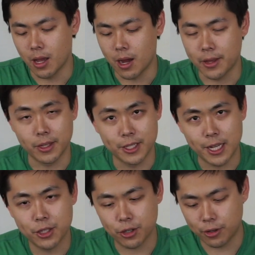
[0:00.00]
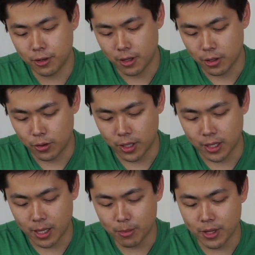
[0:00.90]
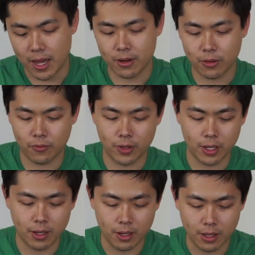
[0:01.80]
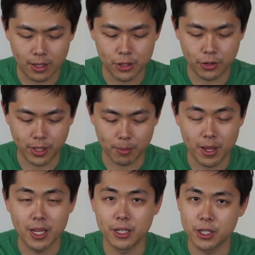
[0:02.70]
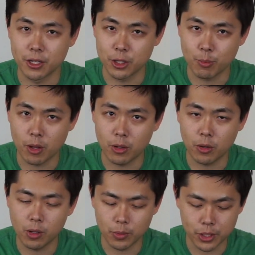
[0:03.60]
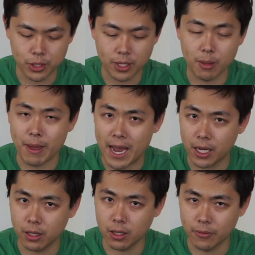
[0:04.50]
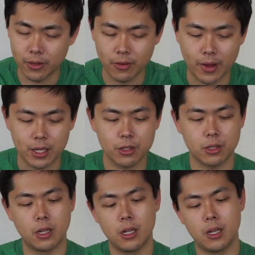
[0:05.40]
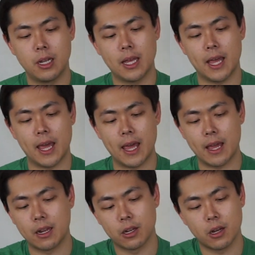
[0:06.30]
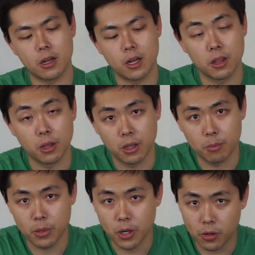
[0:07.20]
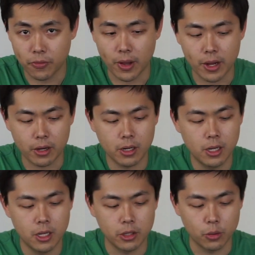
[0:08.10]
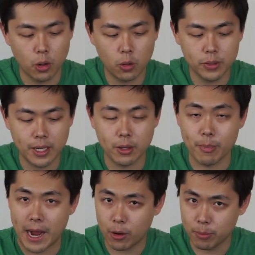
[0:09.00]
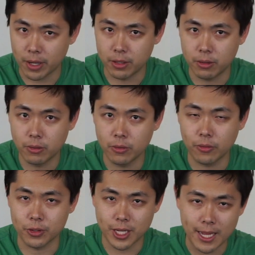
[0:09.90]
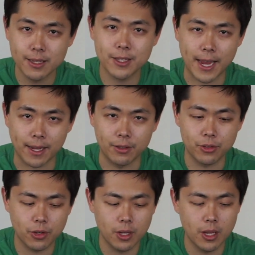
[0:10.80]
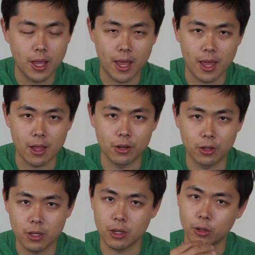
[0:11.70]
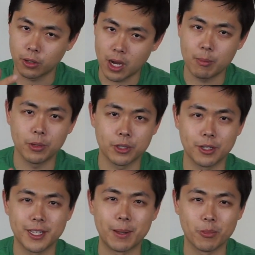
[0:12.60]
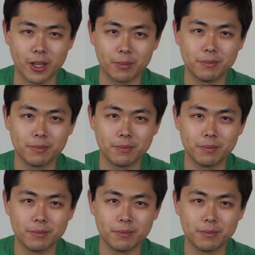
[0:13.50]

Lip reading: On the sensor, you can enable that via inserting a pin into the small hole which is on the back of the device. And on the purifier, you hold down the power button for 10 seconds, and it'll accomplish the same thing.